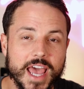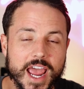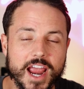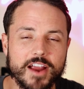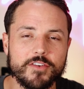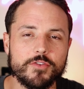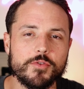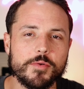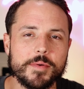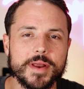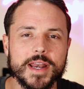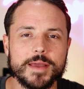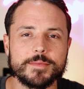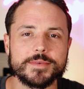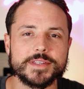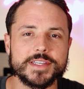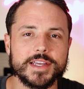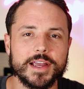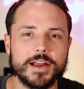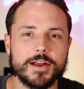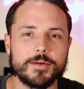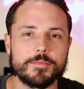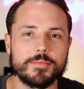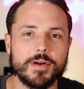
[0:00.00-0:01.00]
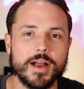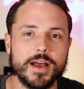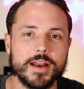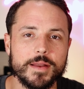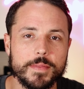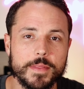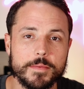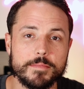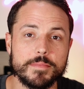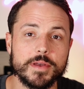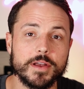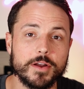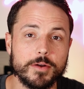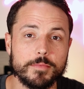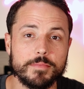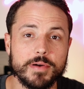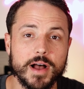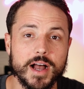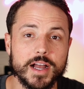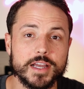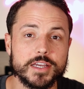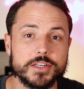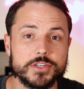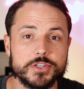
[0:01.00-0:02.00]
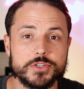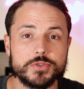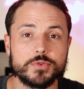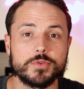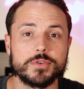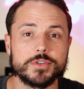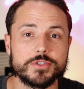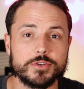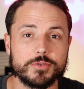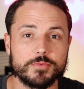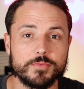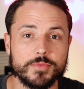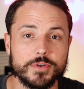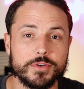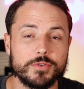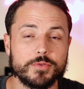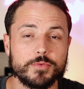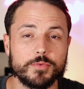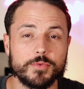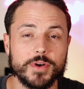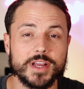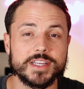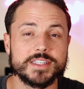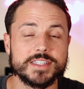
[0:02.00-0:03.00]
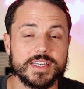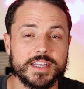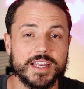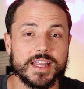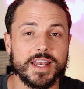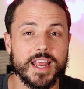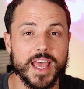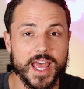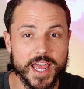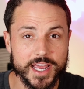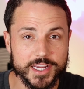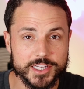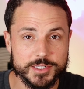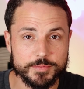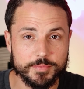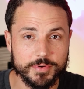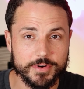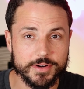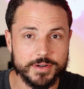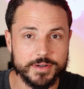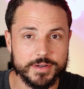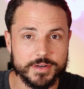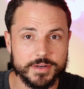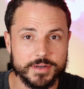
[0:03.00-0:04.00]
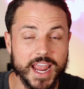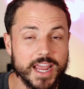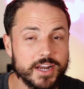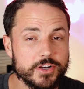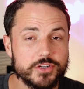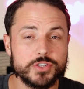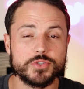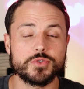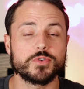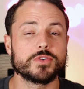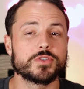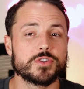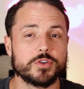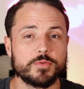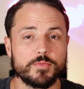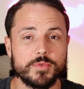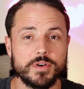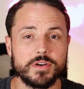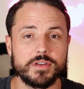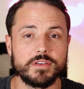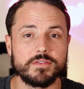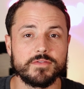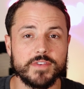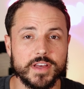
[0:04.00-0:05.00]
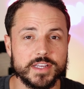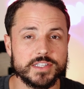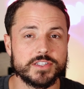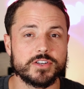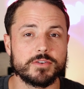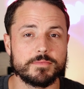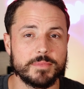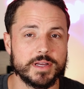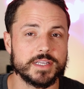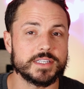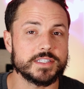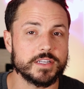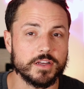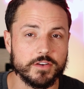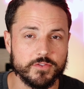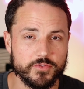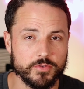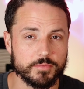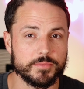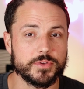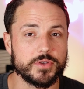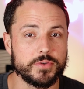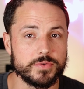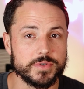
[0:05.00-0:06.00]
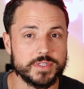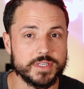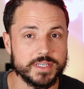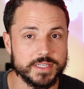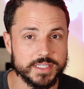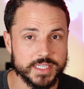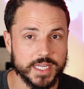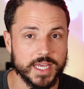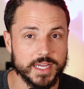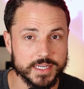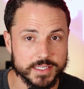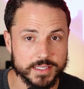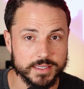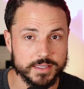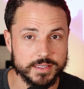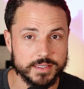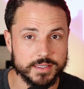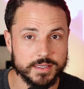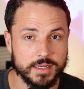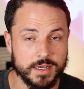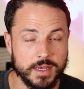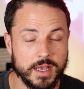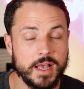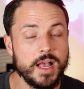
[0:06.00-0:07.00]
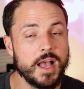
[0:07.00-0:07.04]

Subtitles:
Hey everyone, my name is Garrett Brown. I'm the BiggerPockets short-term rental resident expert and a short-term rental investor myself from Houston, Texas.